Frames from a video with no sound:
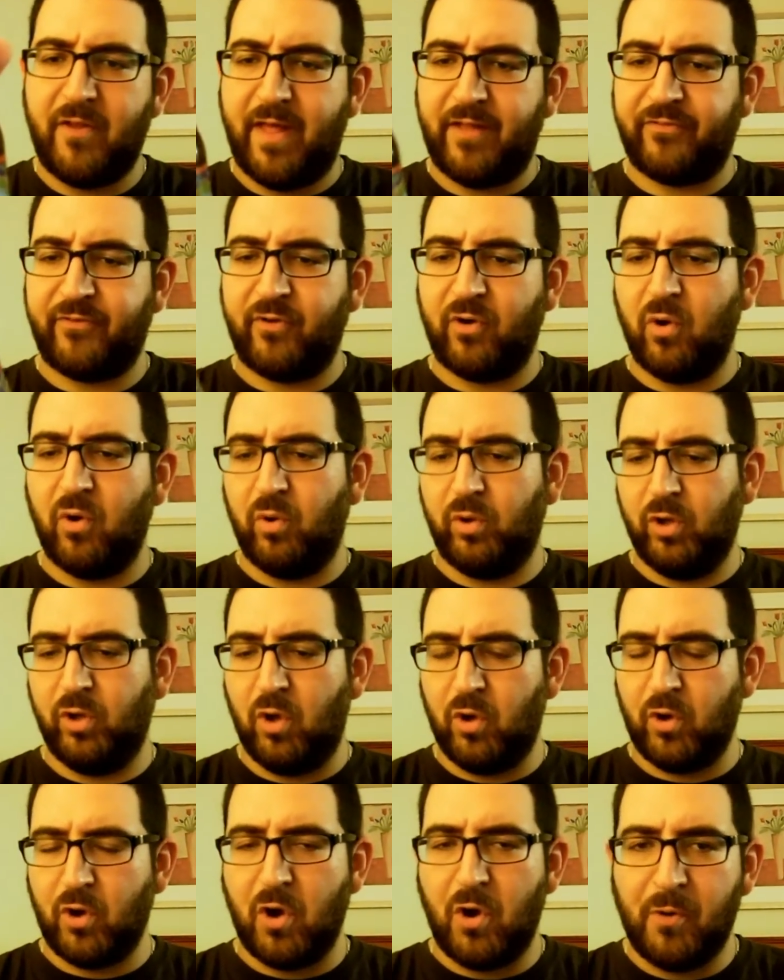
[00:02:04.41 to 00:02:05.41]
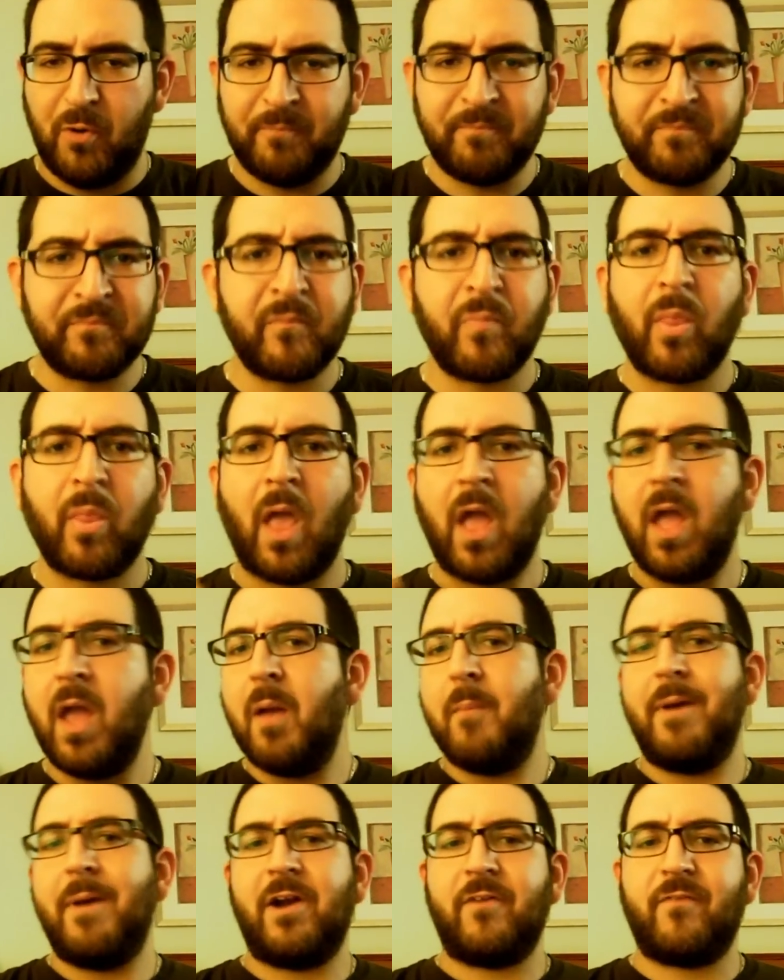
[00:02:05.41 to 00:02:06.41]
That's their whole logo.
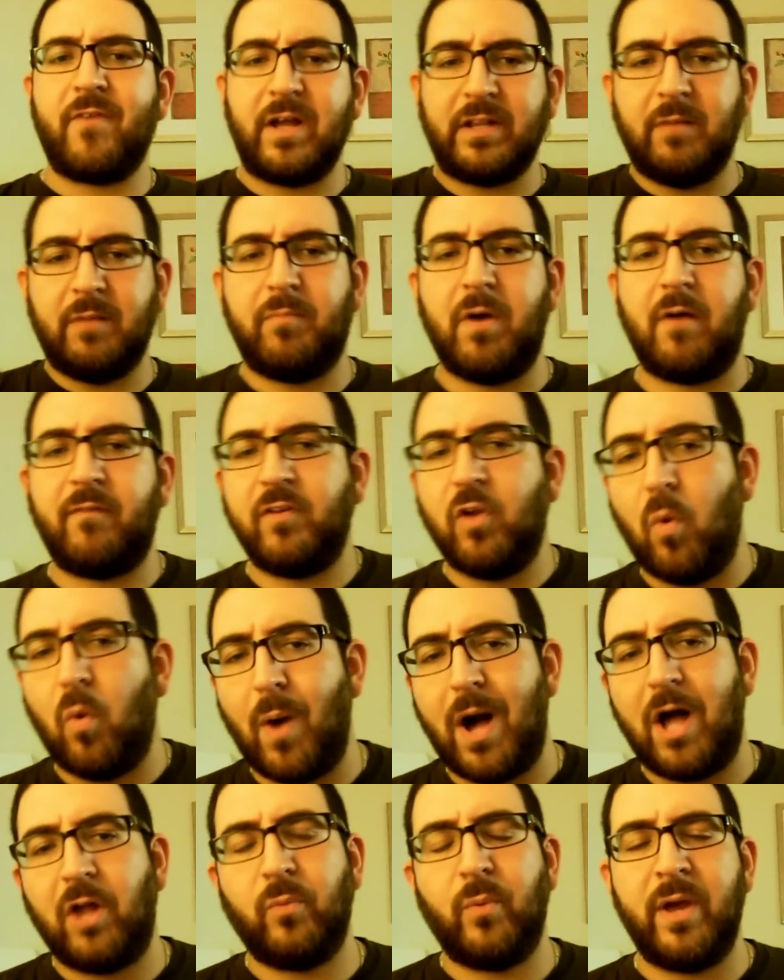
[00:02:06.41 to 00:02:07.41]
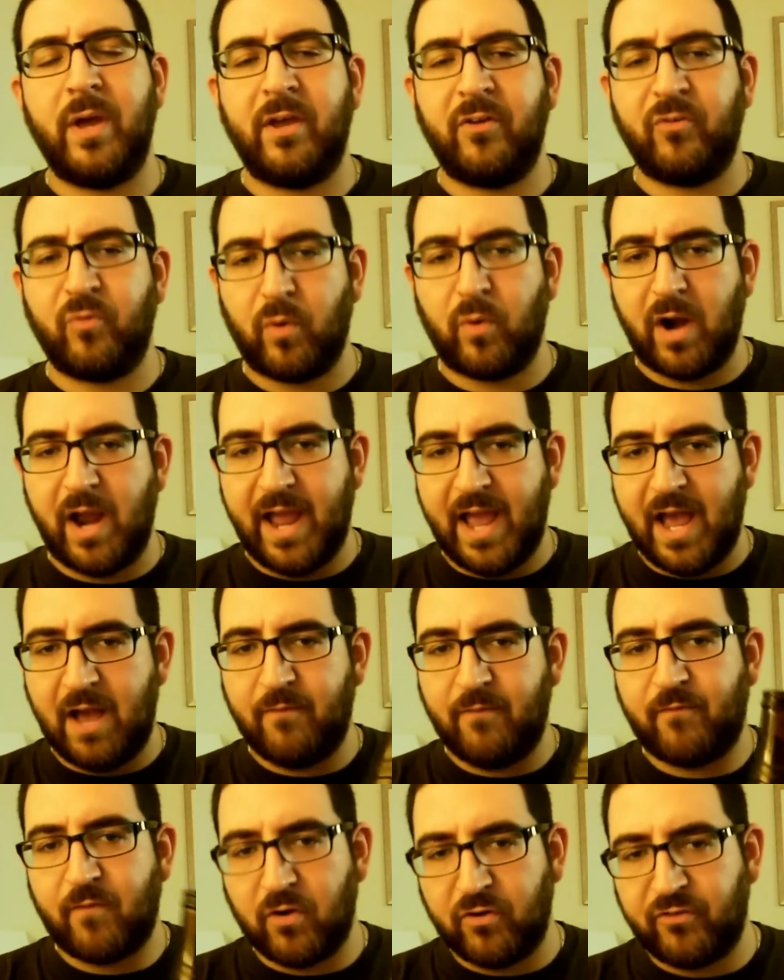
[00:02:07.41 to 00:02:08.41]
Matter of fact, the Buffalo Wild Wings, where I
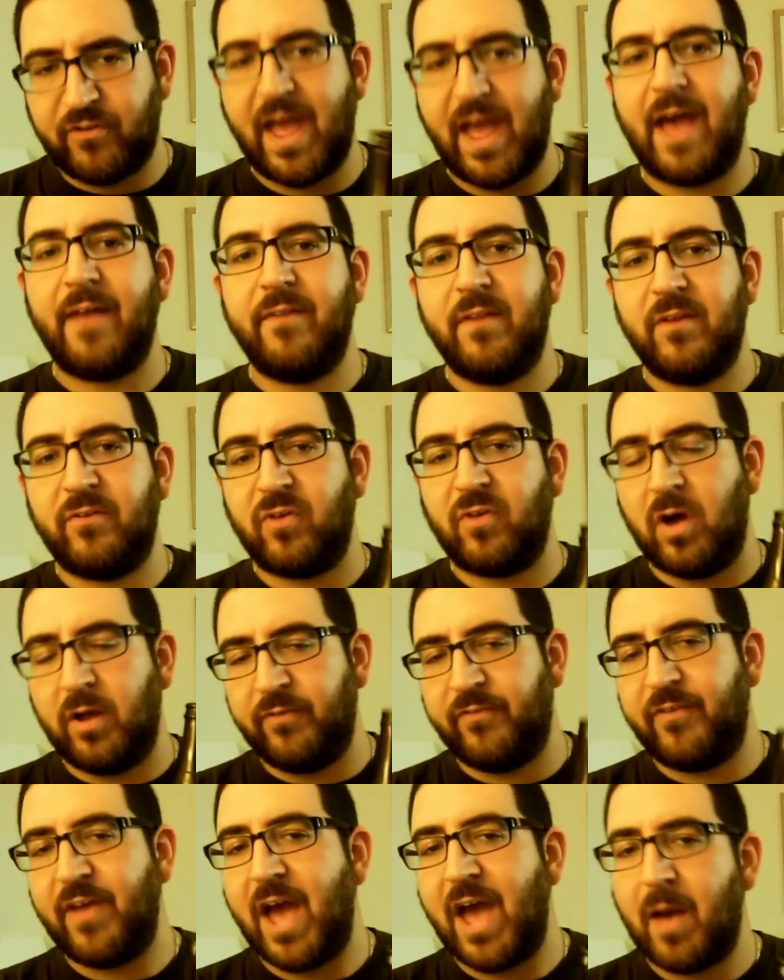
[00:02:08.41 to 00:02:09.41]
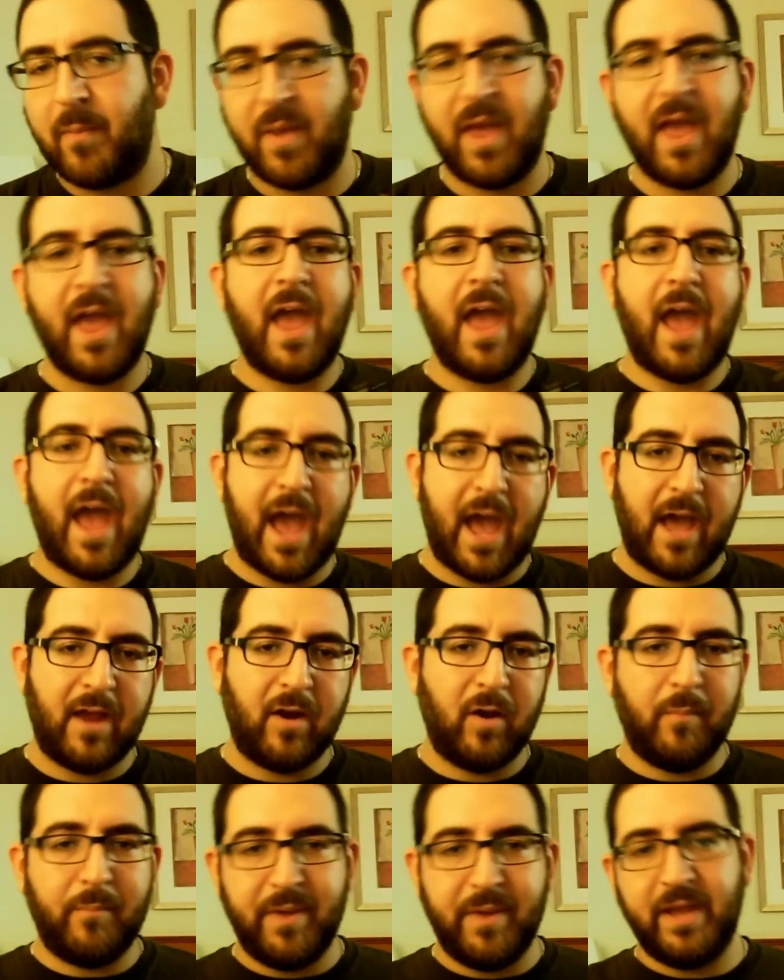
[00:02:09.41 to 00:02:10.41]
first had this on tap, had
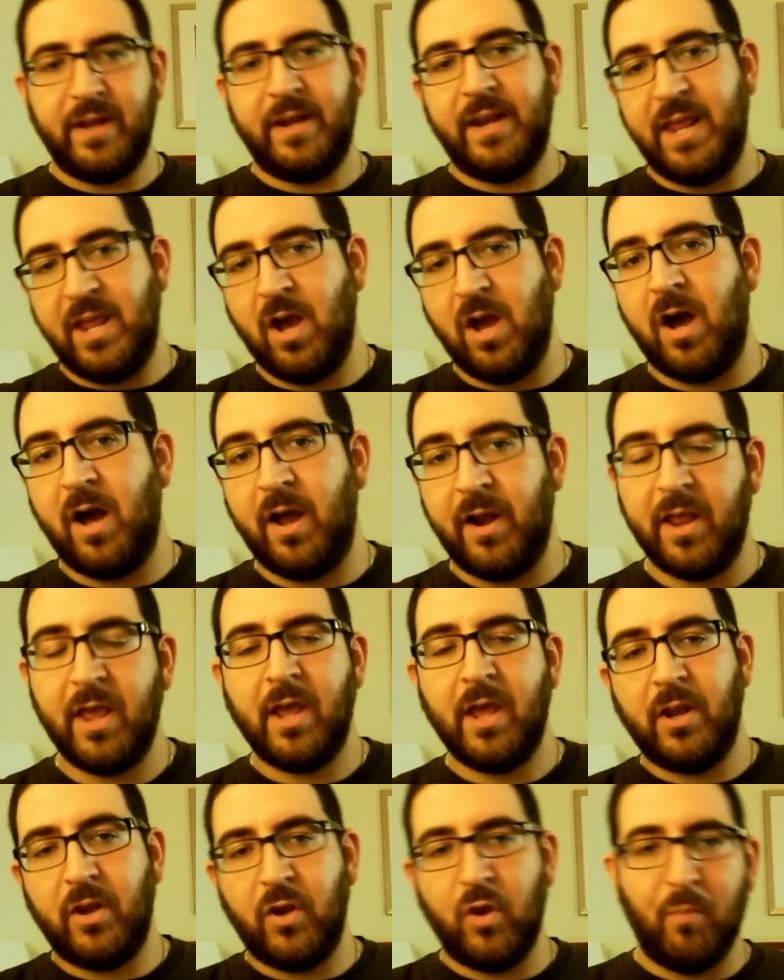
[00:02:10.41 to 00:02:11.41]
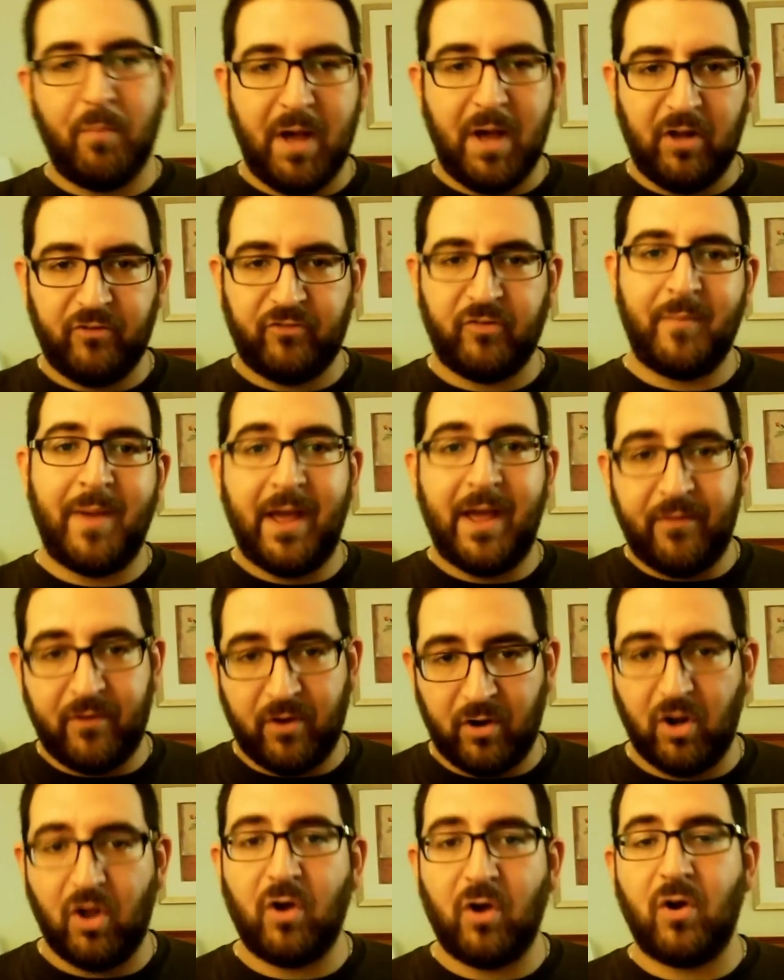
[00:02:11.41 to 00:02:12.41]
a big neon New Belgium, and
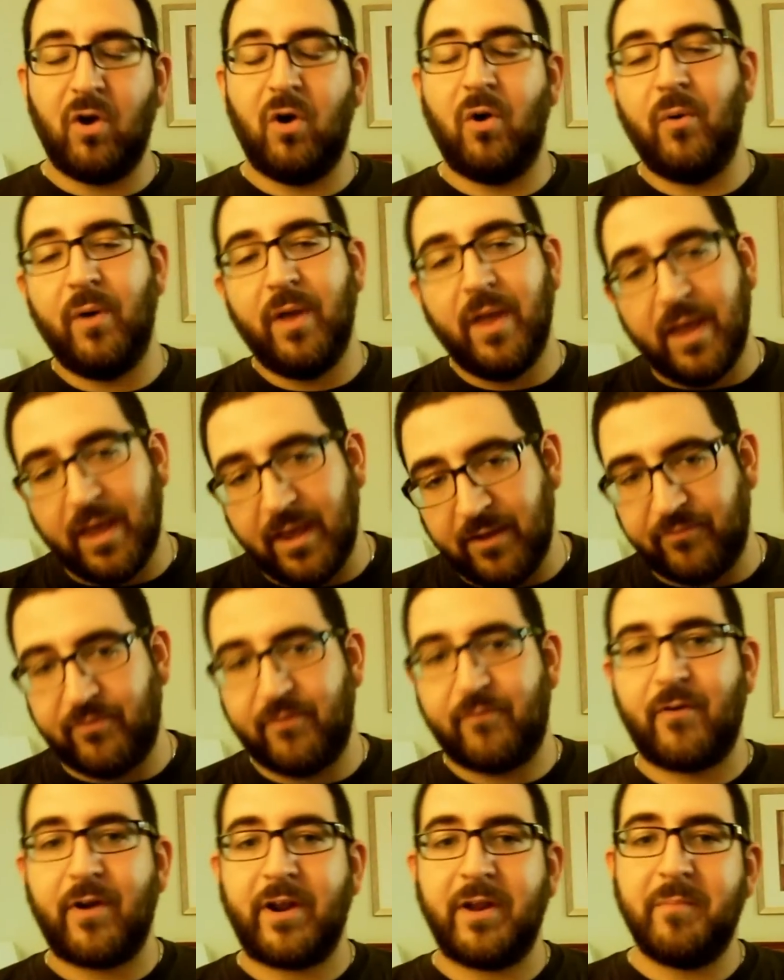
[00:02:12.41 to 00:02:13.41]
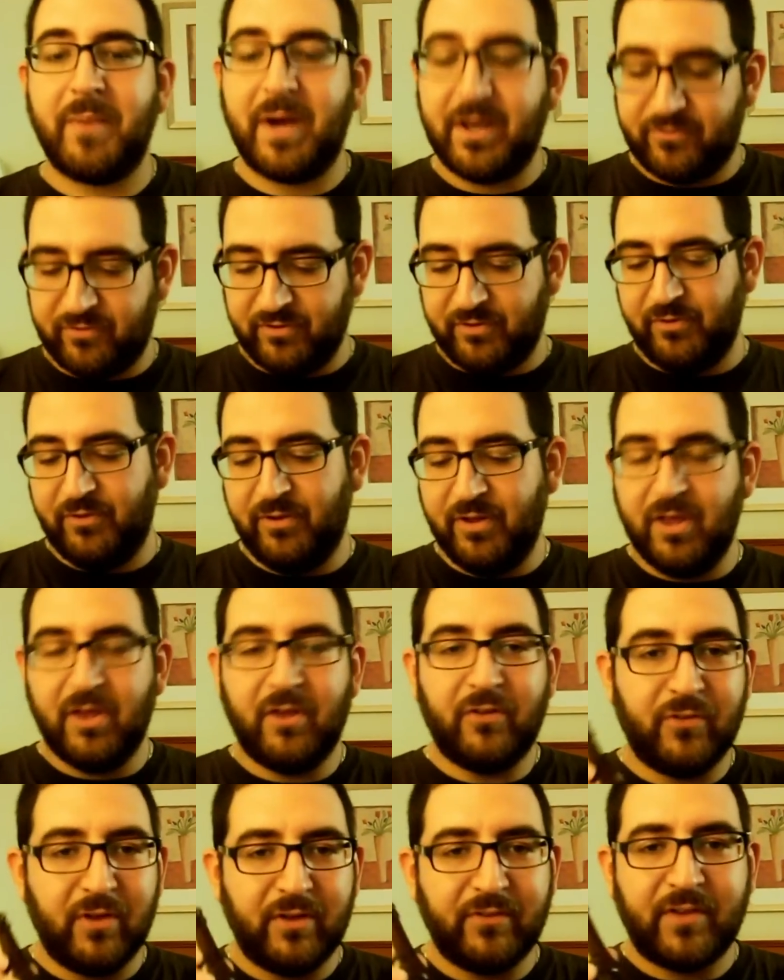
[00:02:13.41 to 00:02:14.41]
their logo is the frickin' bicycle.
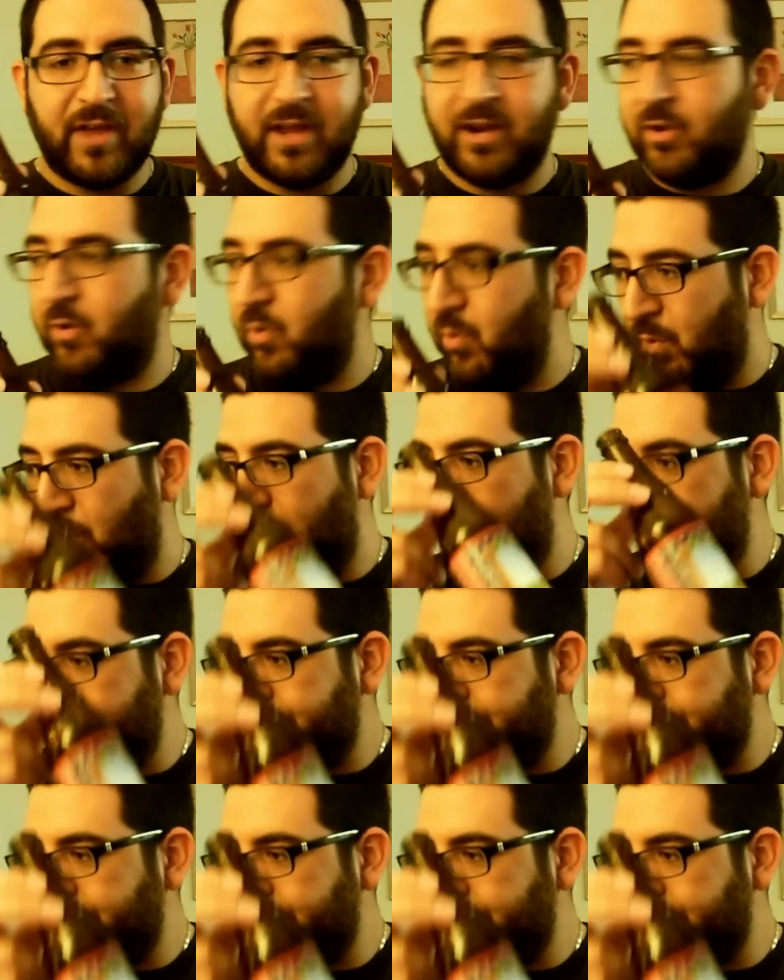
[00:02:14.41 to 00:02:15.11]
So that's kind of cool.